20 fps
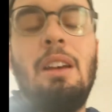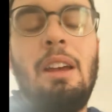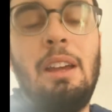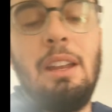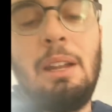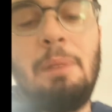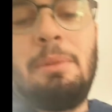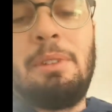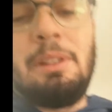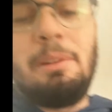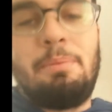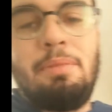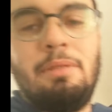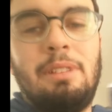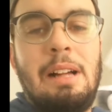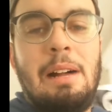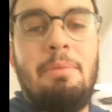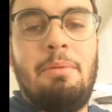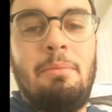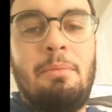And I'm going to
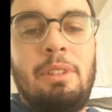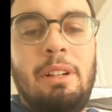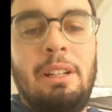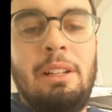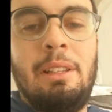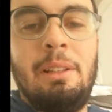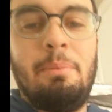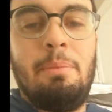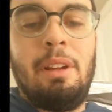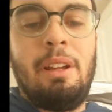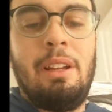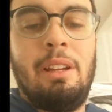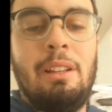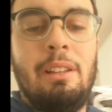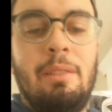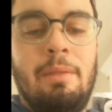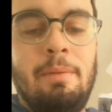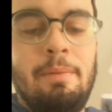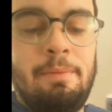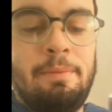plop them right in the pan.